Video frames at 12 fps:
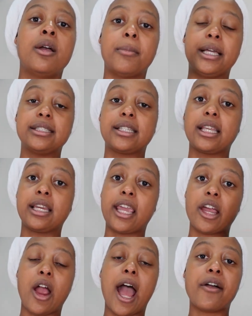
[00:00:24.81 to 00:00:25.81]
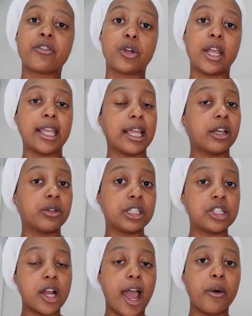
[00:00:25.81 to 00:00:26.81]
my skincare after I get out of the
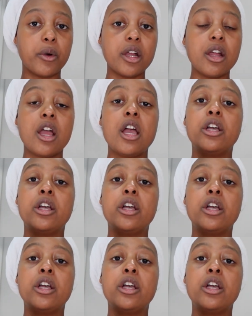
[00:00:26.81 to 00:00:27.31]
shower.